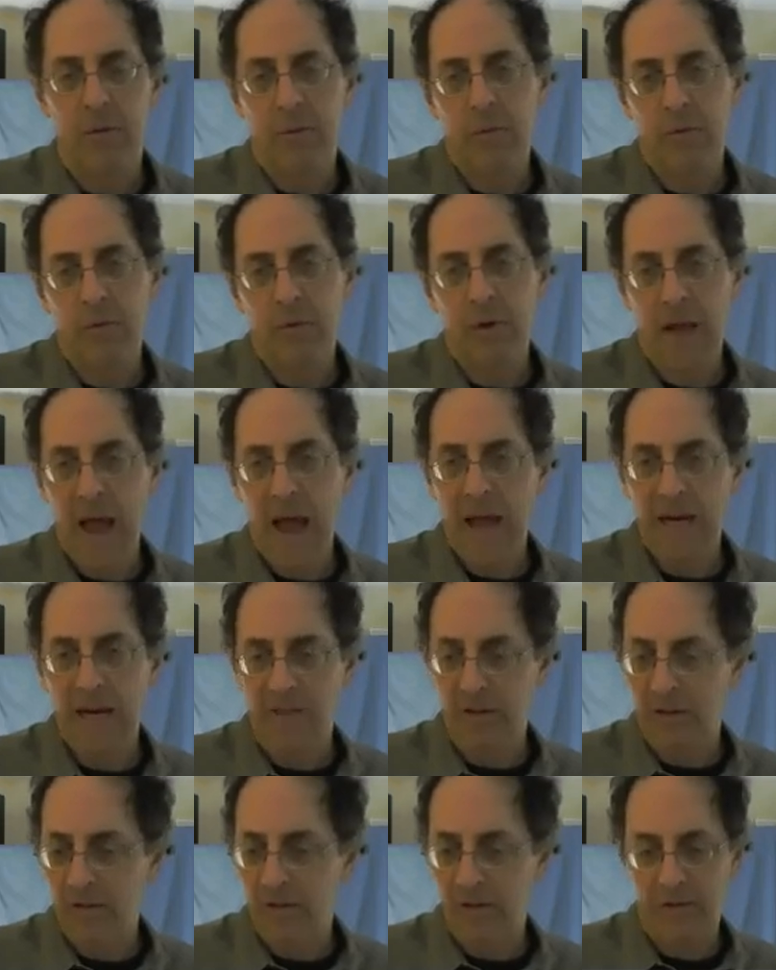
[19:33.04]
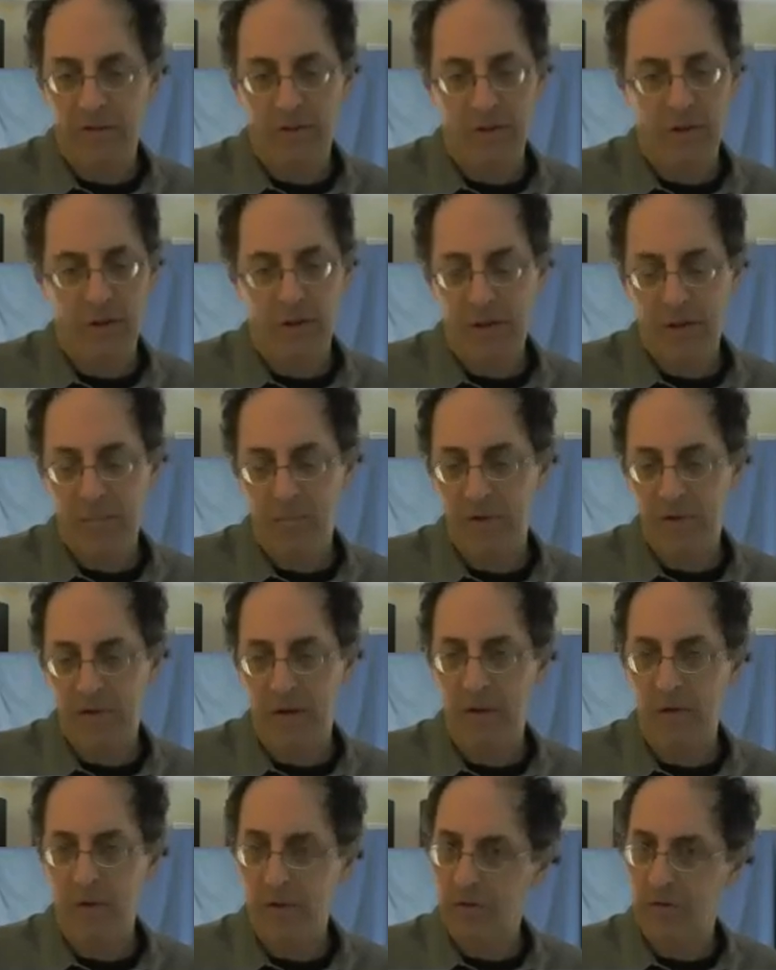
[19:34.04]
reactions, in
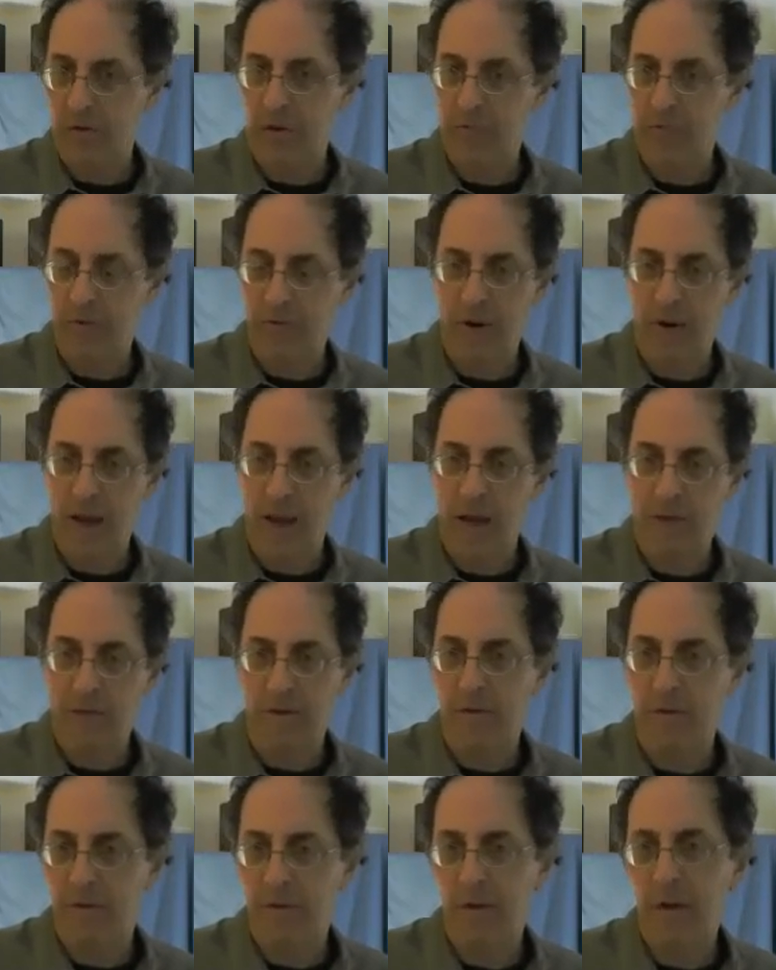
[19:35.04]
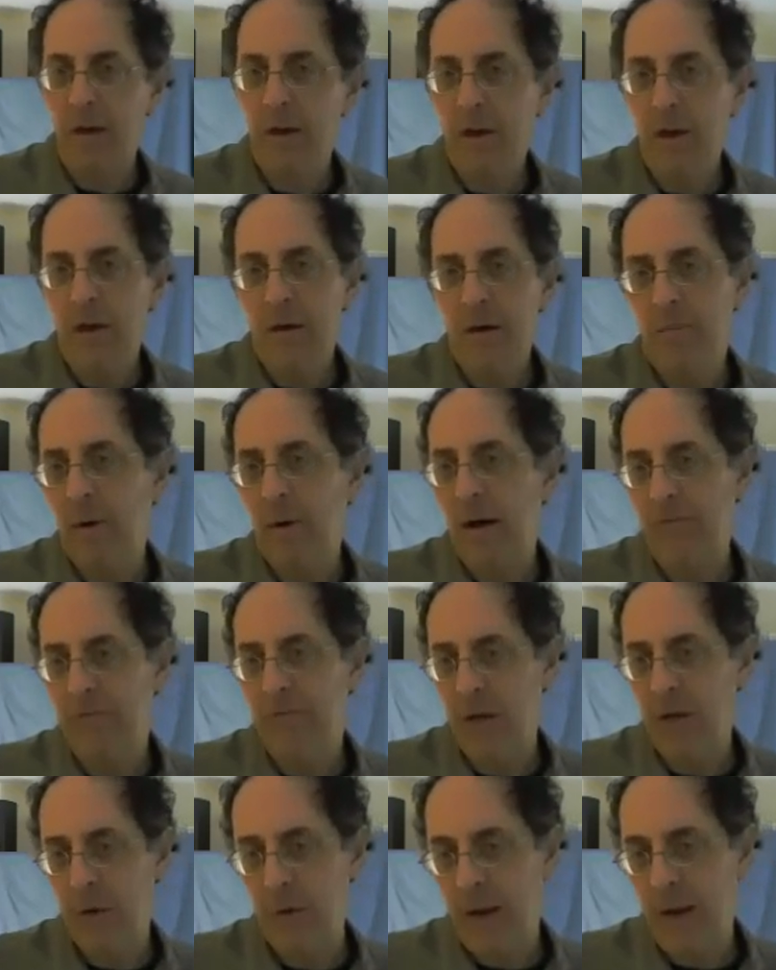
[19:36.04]
particular surface reactions, by
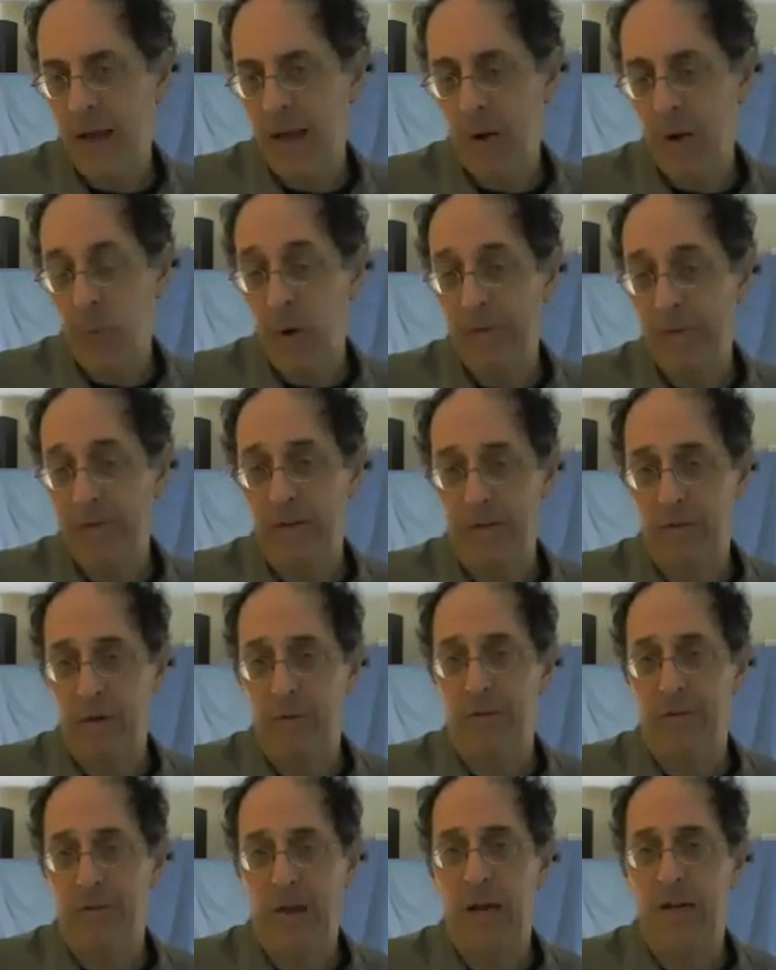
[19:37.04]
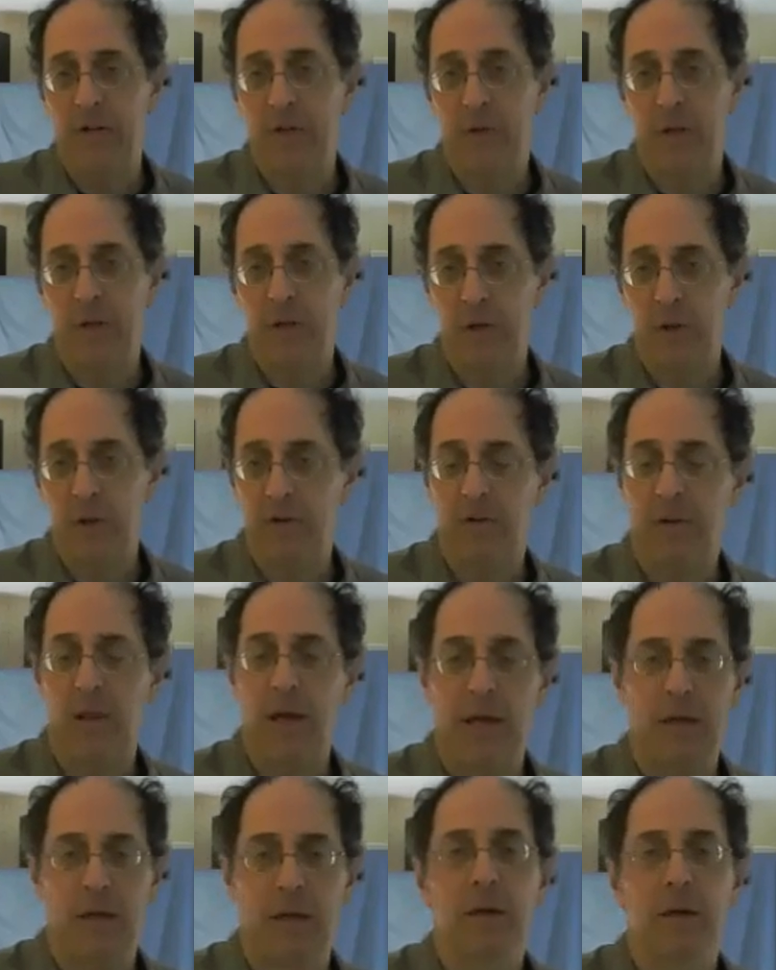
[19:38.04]
figuring out what the surface actually looks
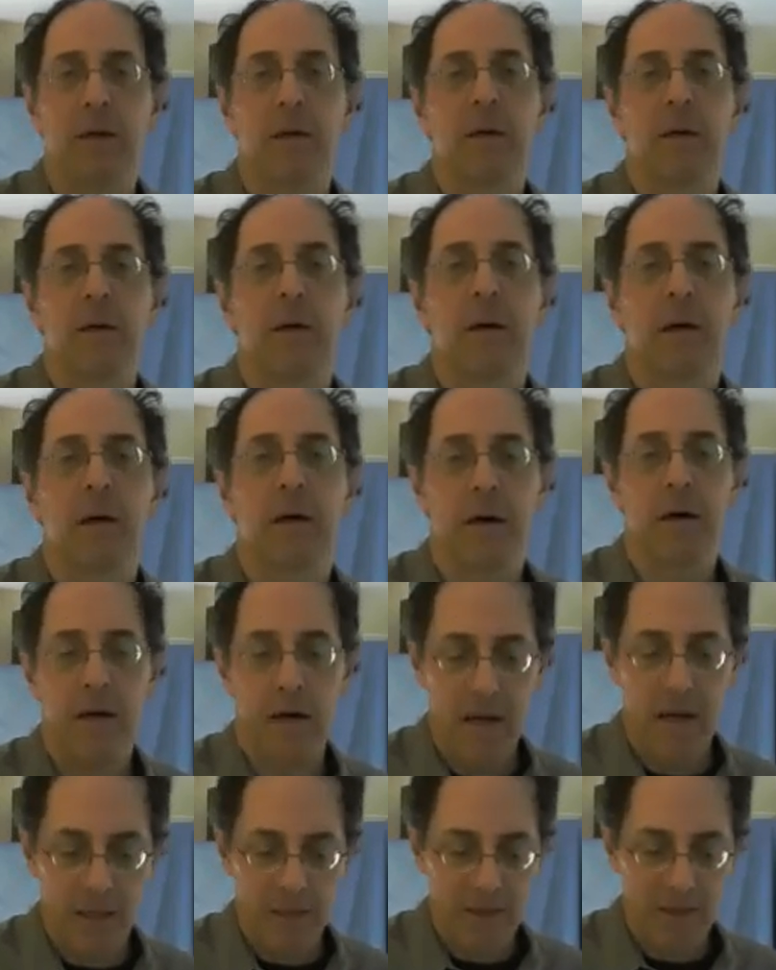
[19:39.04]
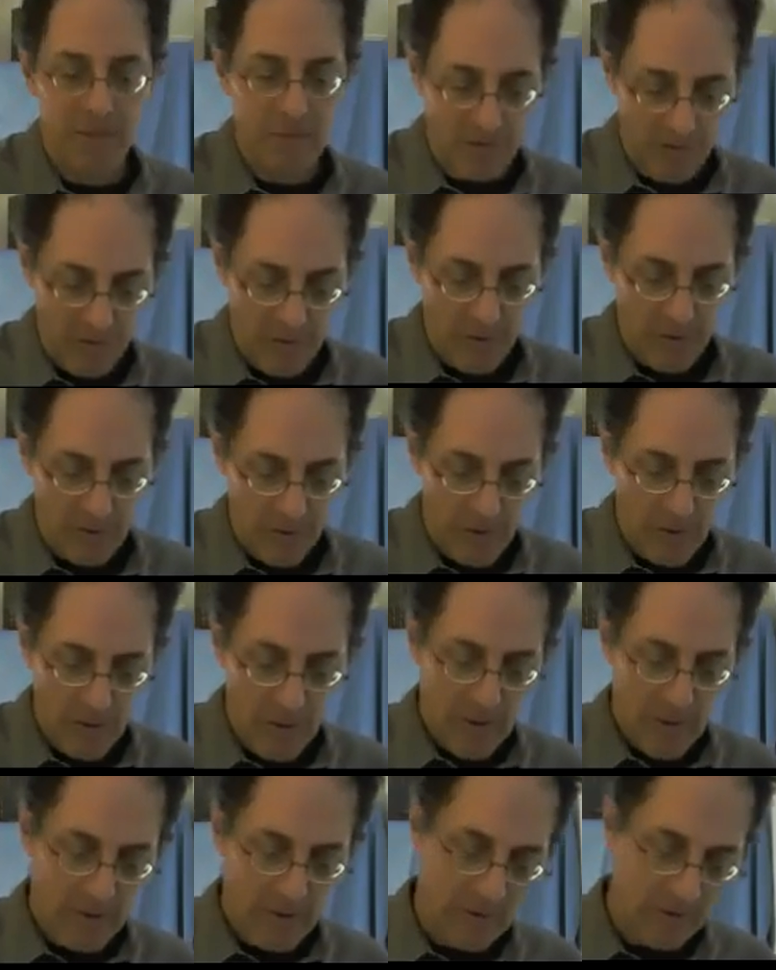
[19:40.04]
like on the material
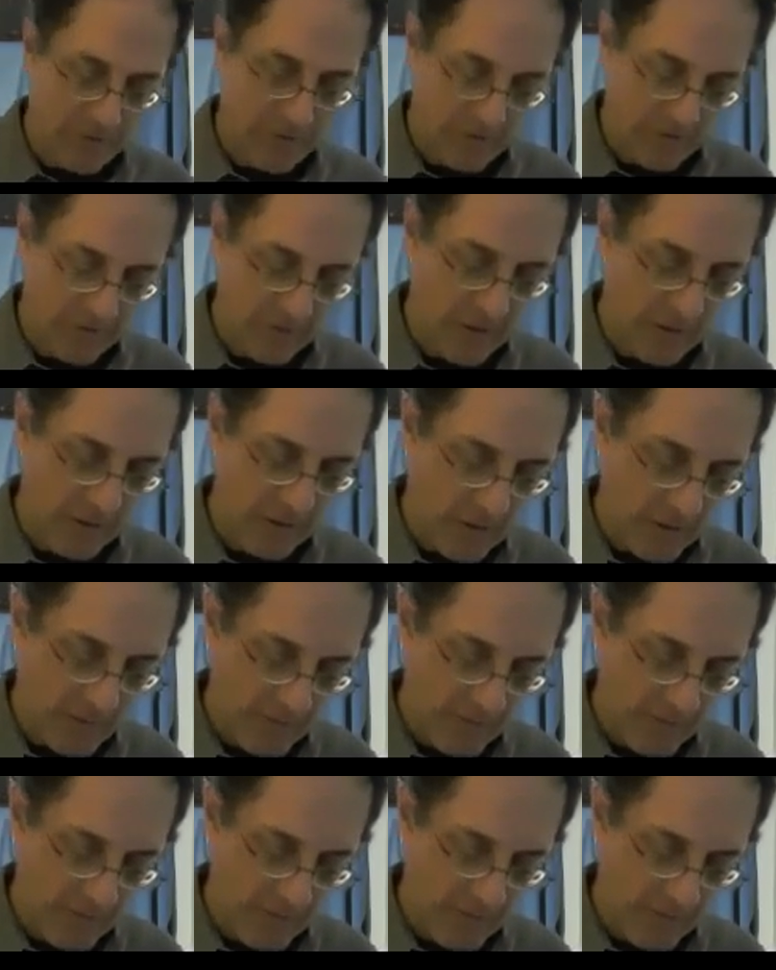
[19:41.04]
that you're studying.